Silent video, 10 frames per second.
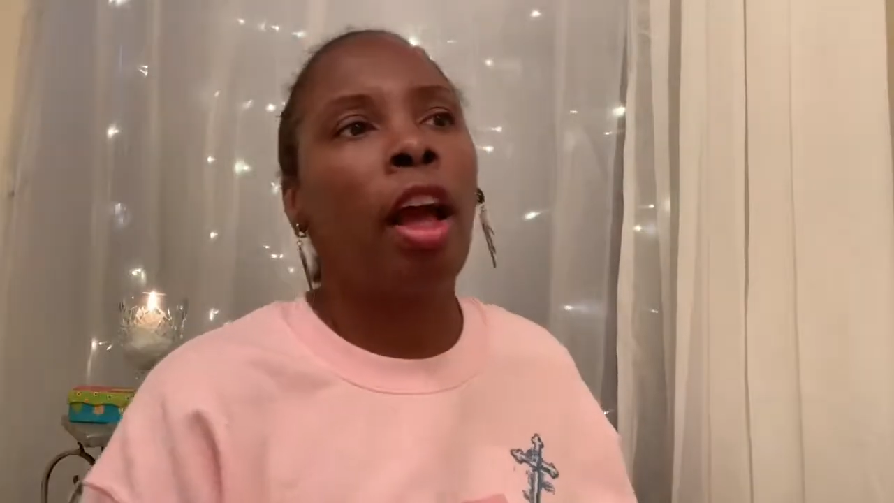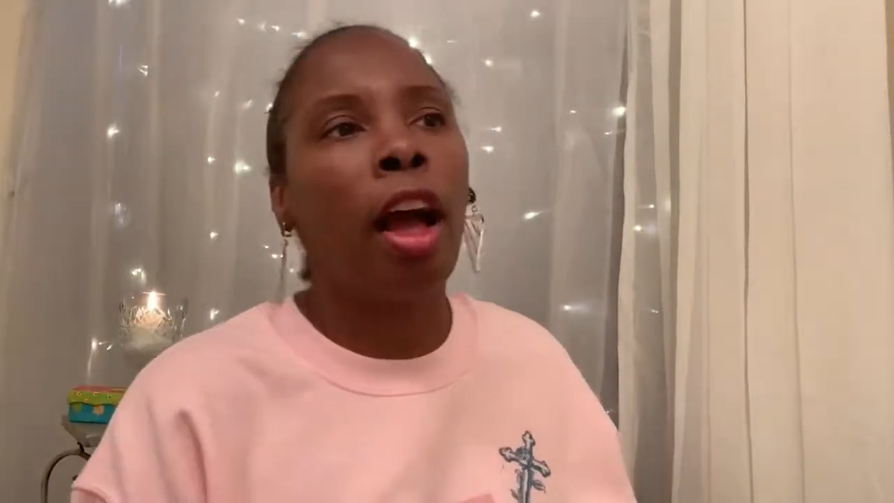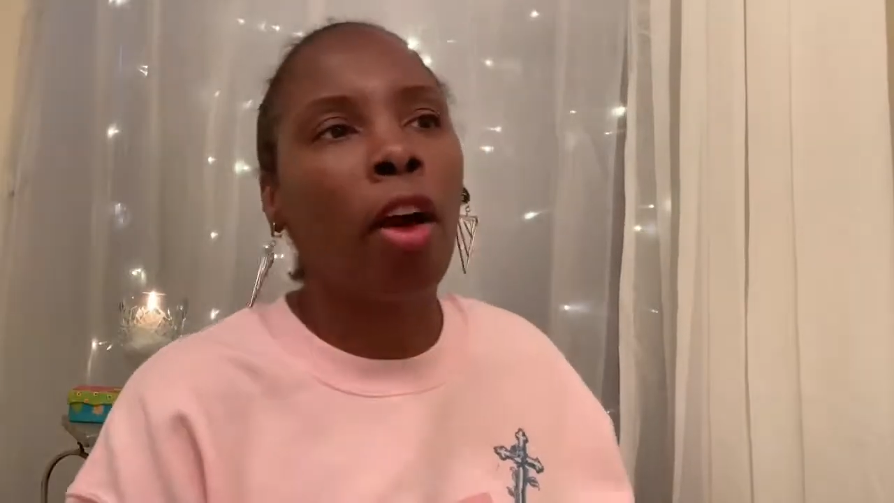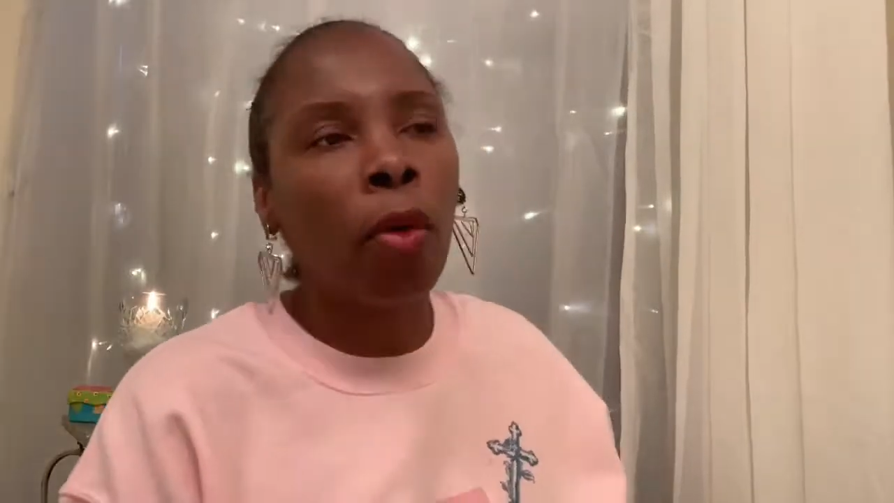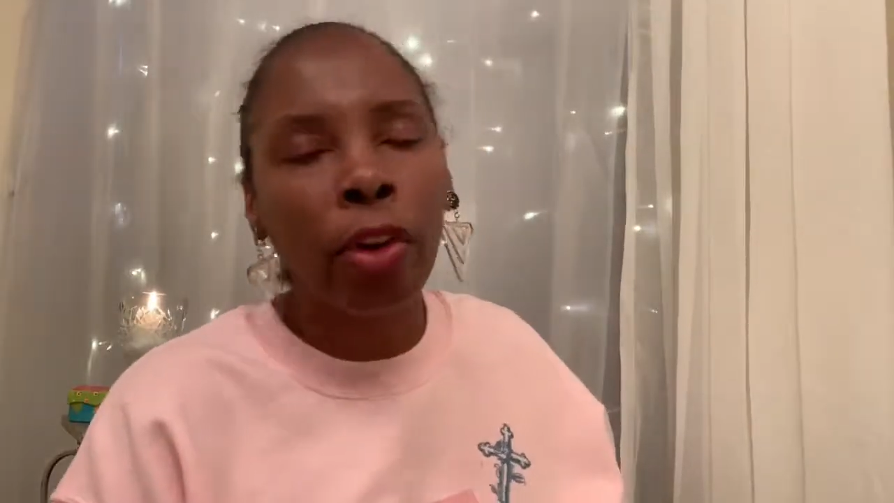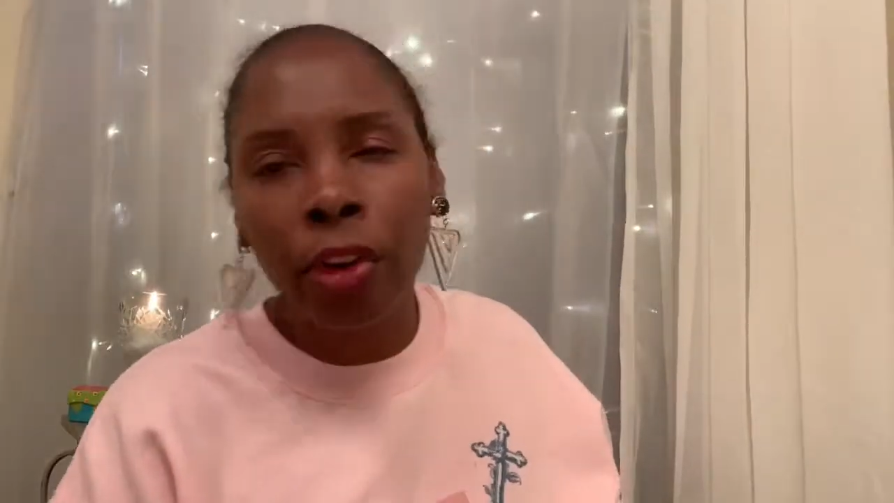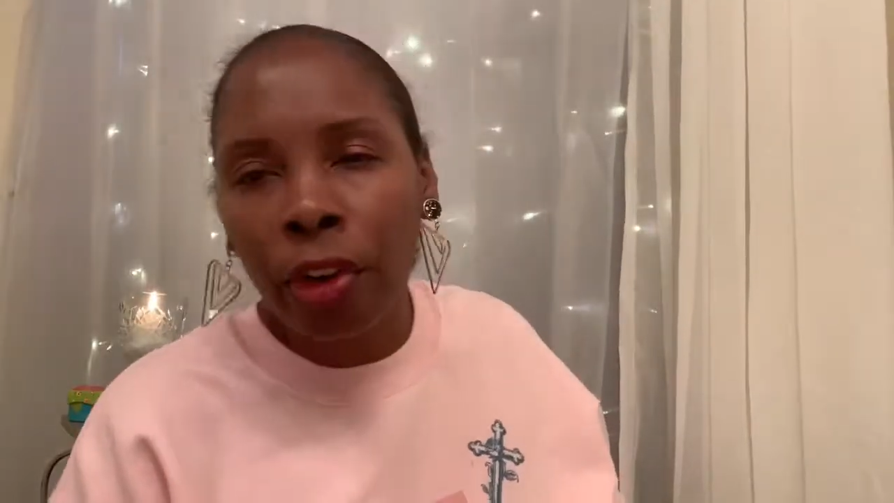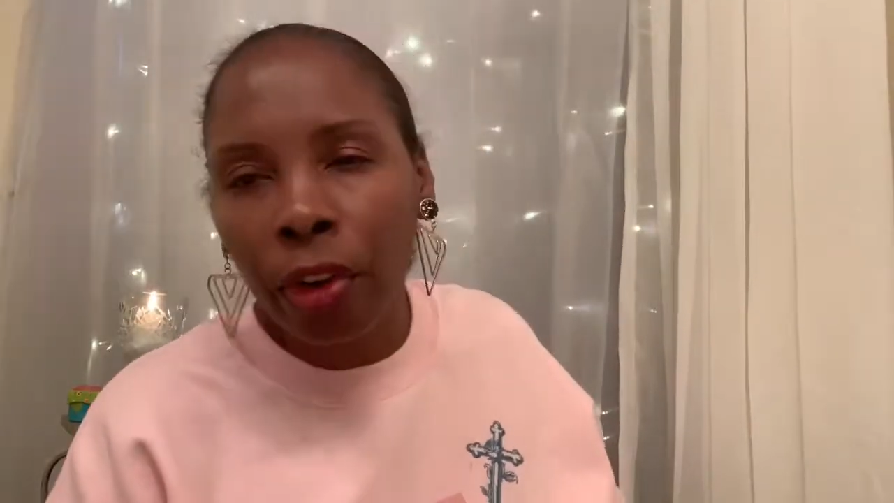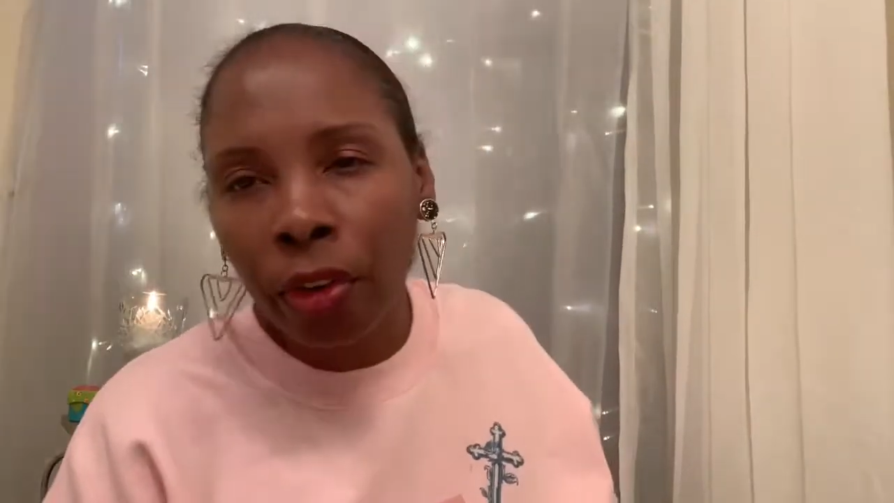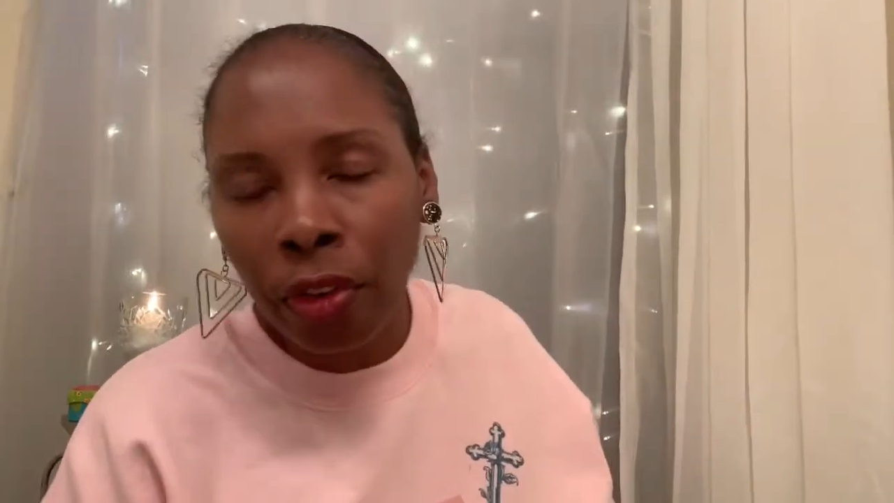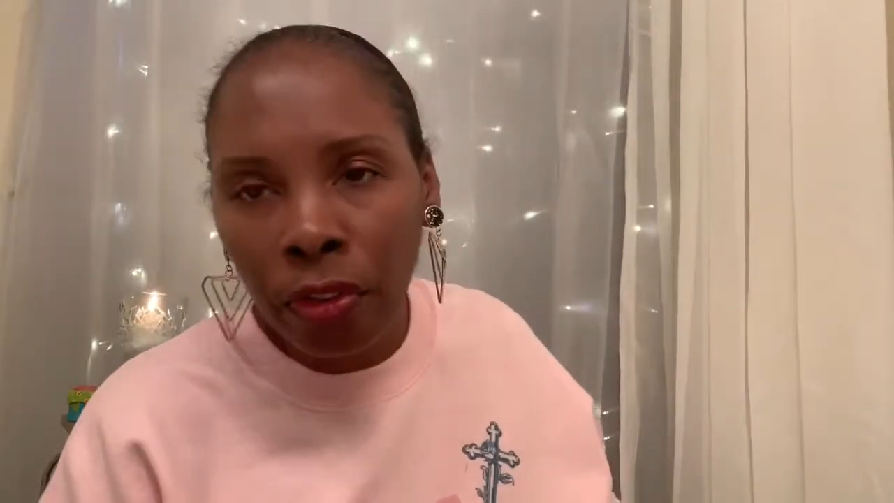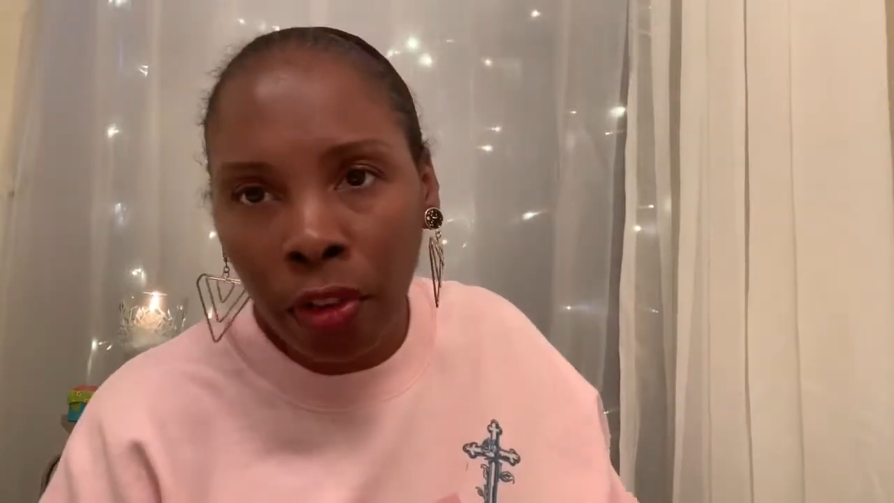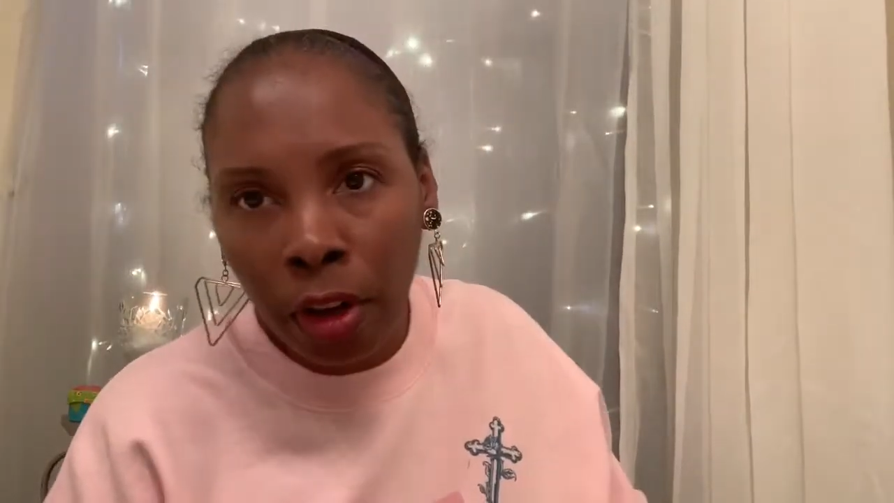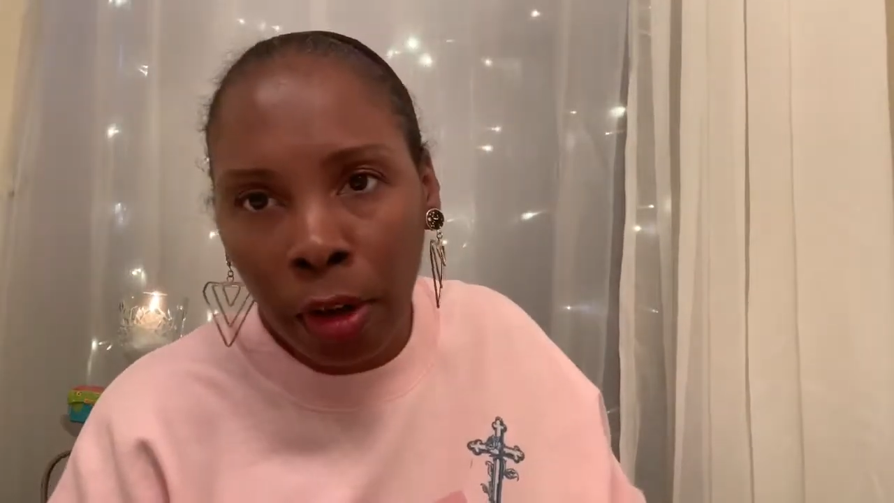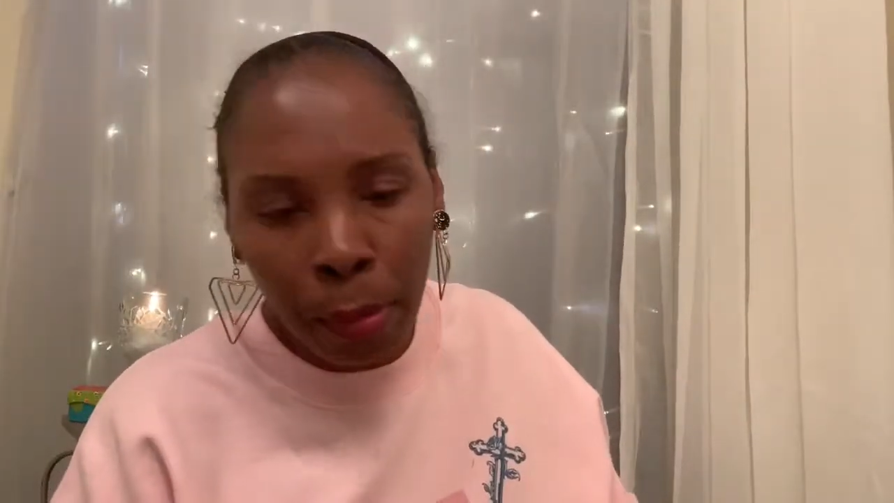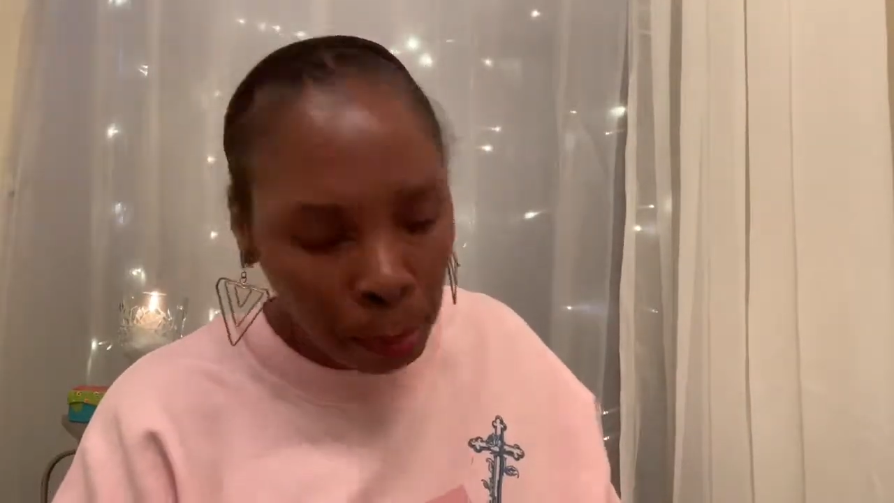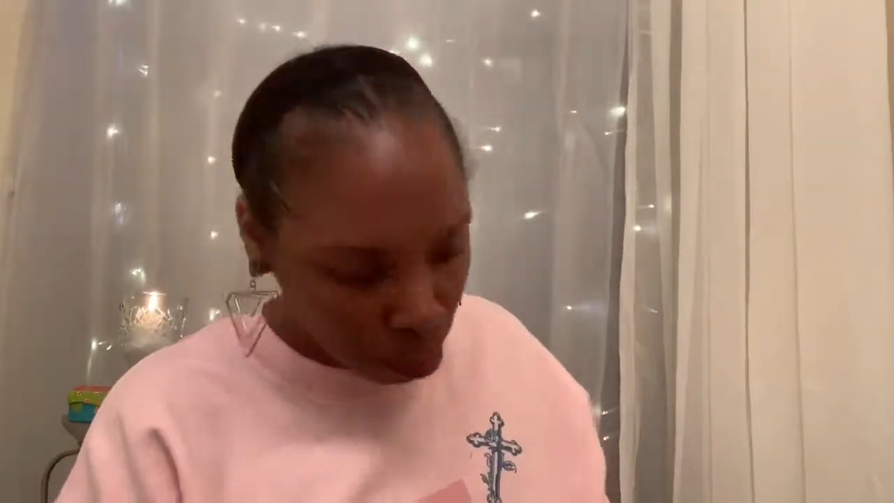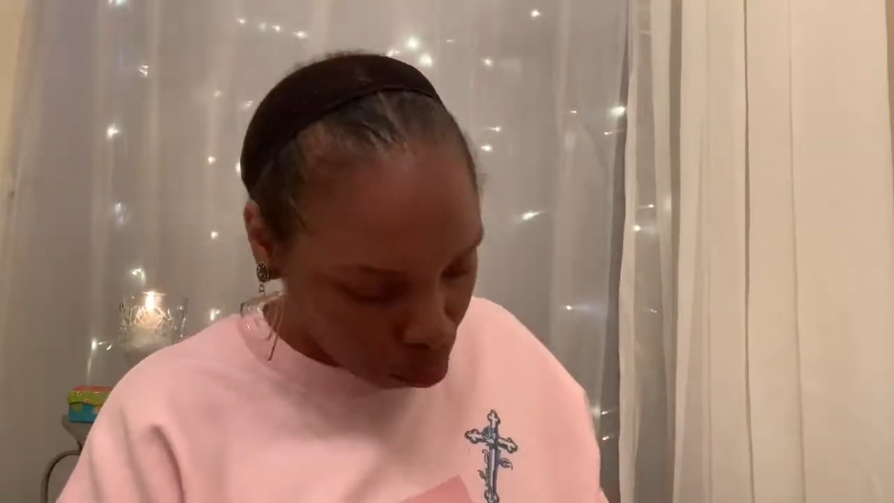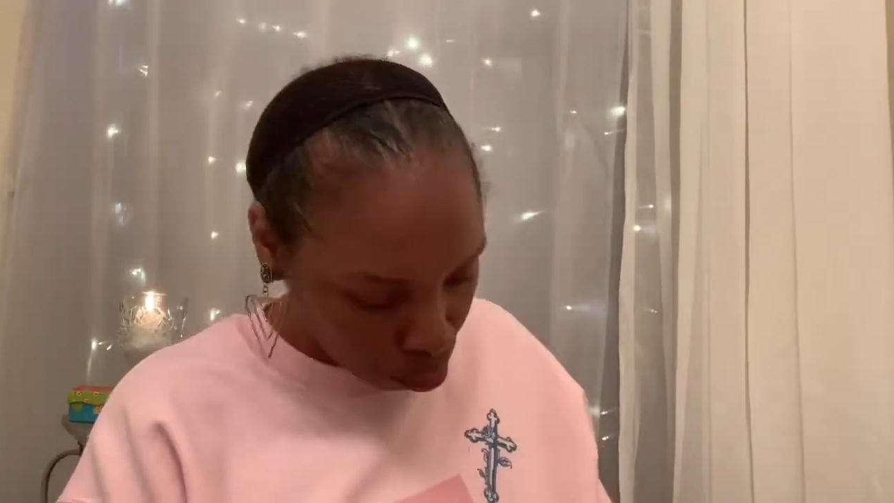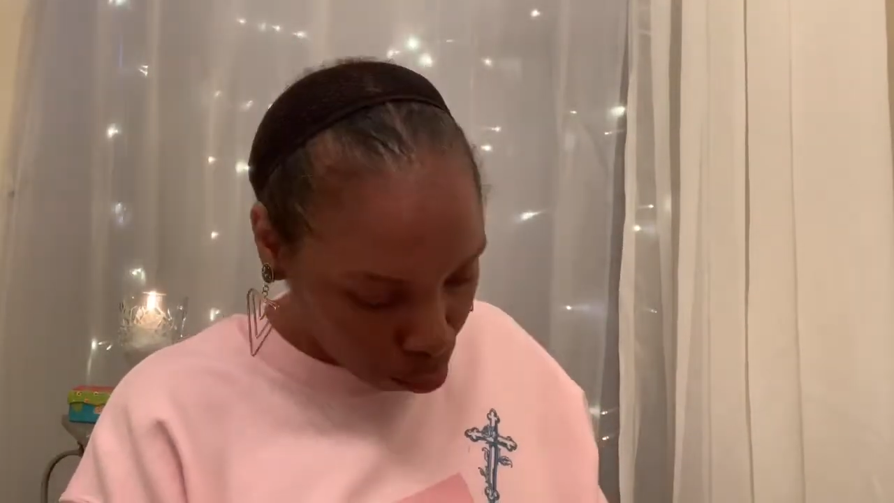I ordered her from